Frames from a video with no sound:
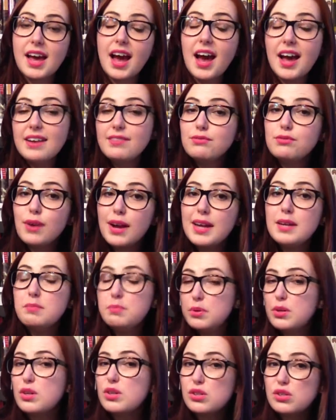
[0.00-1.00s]
I've read
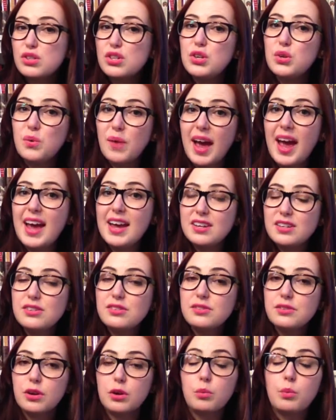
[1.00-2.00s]
books two
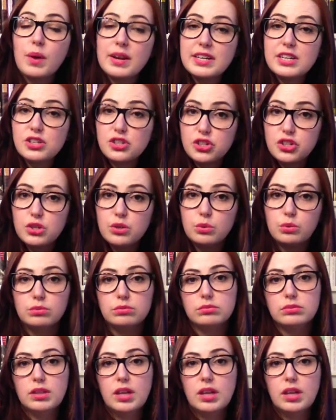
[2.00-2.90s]
and or one and two.